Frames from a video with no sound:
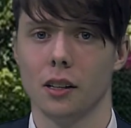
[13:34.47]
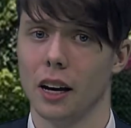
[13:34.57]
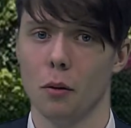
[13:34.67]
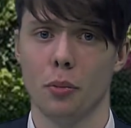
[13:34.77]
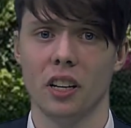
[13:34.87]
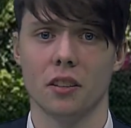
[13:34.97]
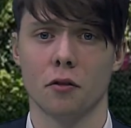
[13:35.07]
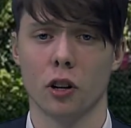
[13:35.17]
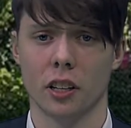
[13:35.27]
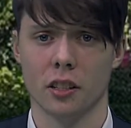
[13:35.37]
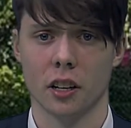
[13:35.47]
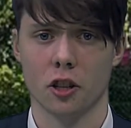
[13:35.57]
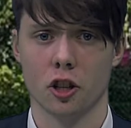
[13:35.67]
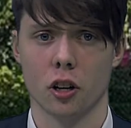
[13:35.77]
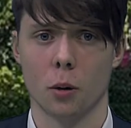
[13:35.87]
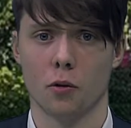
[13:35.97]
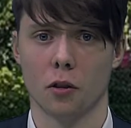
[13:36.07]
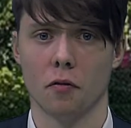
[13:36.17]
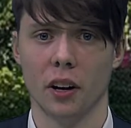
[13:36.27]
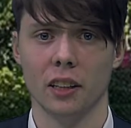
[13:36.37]
MPs have criticised Sharp for
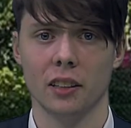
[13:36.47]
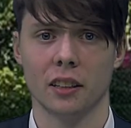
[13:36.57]
failing to